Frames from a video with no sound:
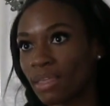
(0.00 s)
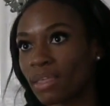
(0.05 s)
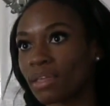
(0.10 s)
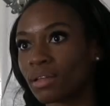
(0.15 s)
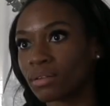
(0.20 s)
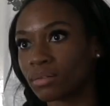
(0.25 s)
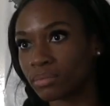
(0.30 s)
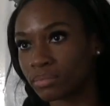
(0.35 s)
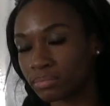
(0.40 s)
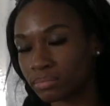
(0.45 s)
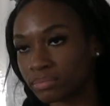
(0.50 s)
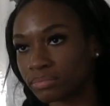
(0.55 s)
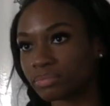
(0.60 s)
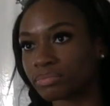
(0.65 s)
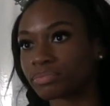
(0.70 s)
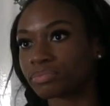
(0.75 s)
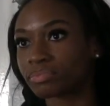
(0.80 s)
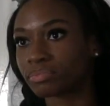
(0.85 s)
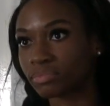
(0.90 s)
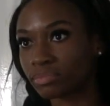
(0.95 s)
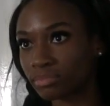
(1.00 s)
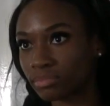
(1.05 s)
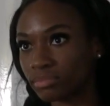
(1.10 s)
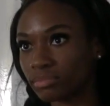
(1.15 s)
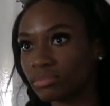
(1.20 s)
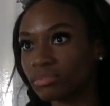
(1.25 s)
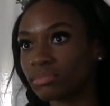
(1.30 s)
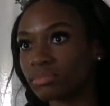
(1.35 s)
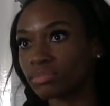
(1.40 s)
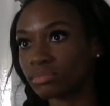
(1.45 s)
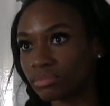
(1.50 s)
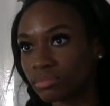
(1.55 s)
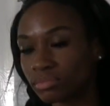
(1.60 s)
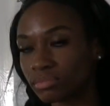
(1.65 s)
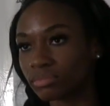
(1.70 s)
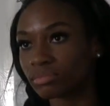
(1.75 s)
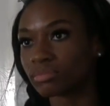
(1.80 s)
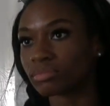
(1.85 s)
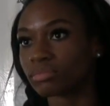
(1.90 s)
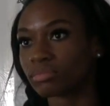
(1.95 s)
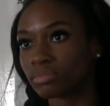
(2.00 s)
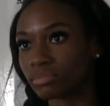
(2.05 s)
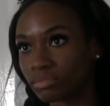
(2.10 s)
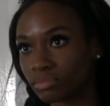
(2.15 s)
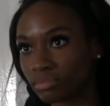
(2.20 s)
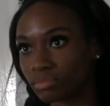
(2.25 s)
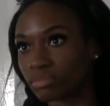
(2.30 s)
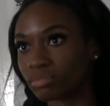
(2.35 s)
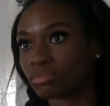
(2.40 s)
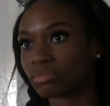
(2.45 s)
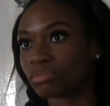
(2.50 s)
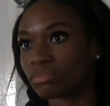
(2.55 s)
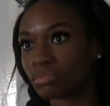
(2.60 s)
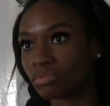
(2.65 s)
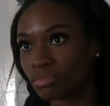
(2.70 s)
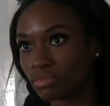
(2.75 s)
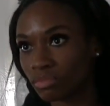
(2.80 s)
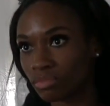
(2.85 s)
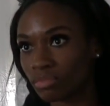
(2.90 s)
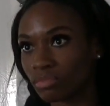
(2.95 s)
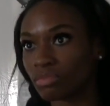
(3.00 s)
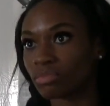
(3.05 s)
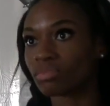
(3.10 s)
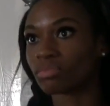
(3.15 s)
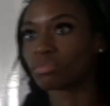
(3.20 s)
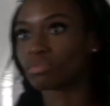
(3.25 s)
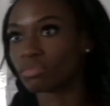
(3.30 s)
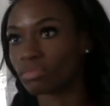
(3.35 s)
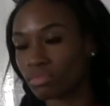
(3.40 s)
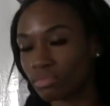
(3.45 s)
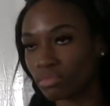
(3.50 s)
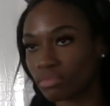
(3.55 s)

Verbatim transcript: That I mean, obviously, you, will go back with your coaches and, and, realize that there's